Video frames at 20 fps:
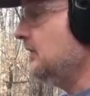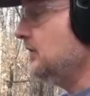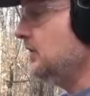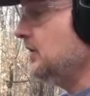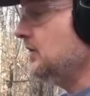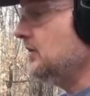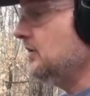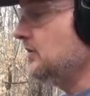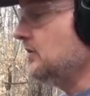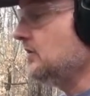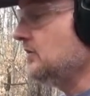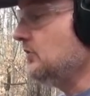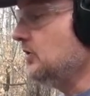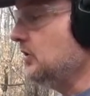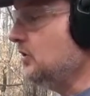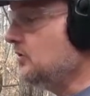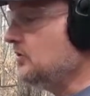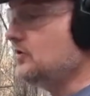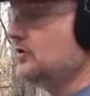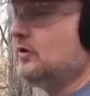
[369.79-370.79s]
of it is
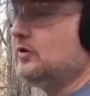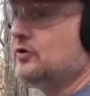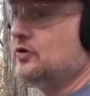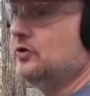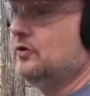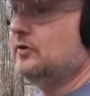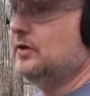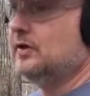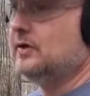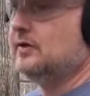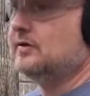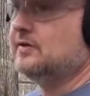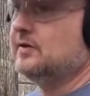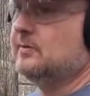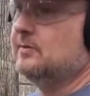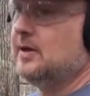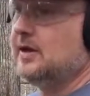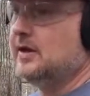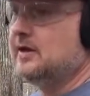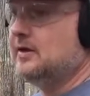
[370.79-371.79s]
when you start shooting at
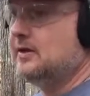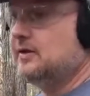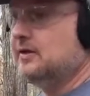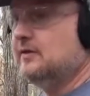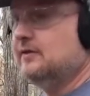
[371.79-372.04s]
somebody,